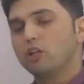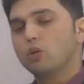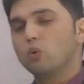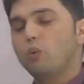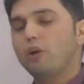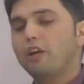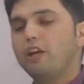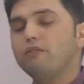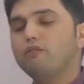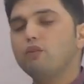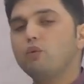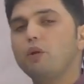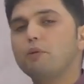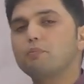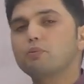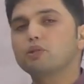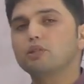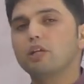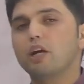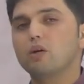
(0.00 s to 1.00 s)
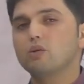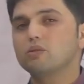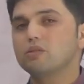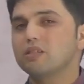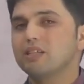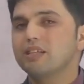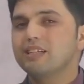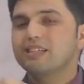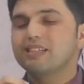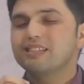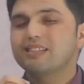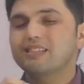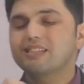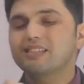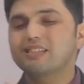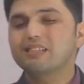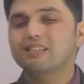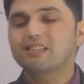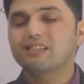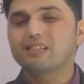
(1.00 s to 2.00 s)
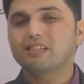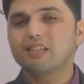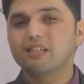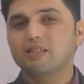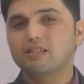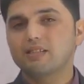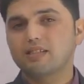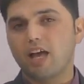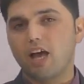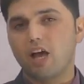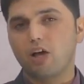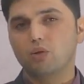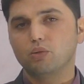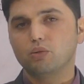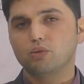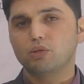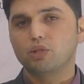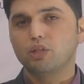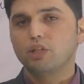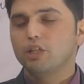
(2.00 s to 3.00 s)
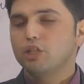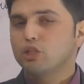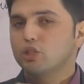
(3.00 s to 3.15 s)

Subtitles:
Whenever we pronounce s sound,